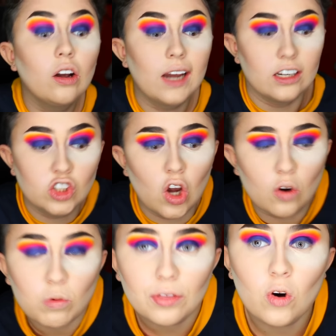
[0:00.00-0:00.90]
Okay,
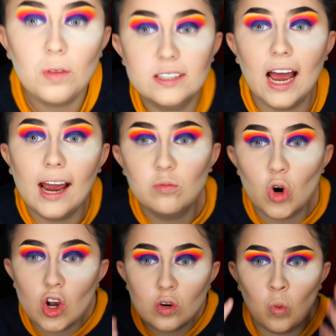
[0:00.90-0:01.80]
so with all this hard
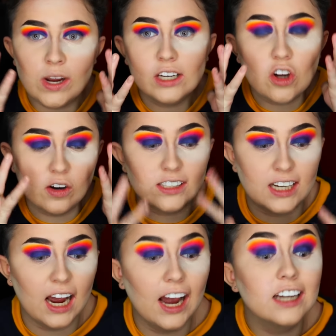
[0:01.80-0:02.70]
work, we are going to
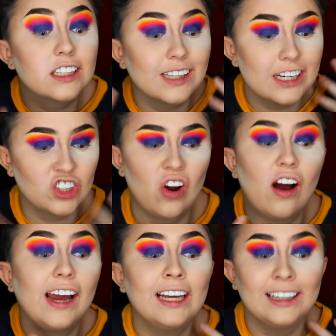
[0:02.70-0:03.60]
cut the
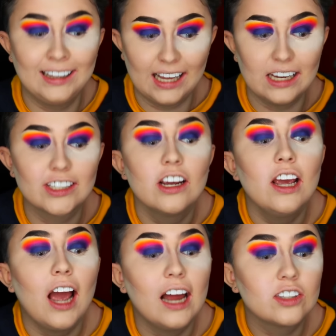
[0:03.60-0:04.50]
entire lid
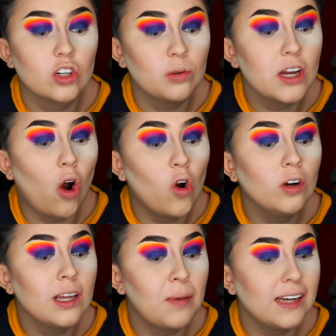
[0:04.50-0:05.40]
until we
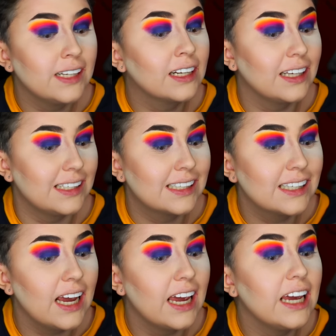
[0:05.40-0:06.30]
only basically
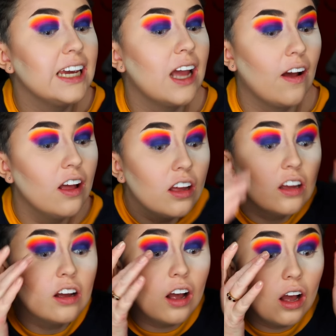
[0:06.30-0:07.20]
see
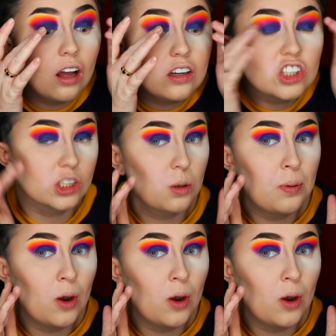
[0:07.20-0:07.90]
just the